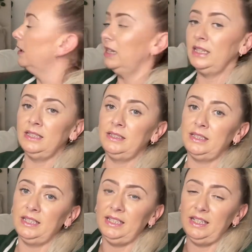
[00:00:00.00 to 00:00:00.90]
in
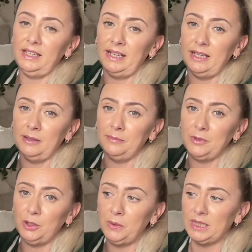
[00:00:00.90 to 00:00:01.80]
the
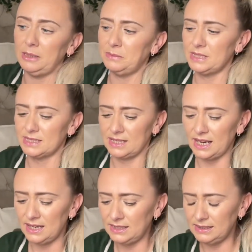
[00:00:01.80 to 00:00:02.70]
eucalyptus
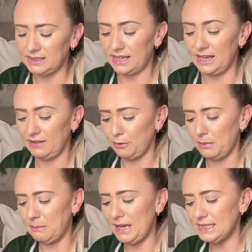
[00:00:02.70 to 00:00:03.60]
garland that I have on my
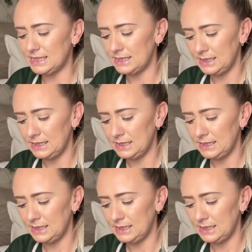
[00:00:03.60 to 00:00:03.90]
bed.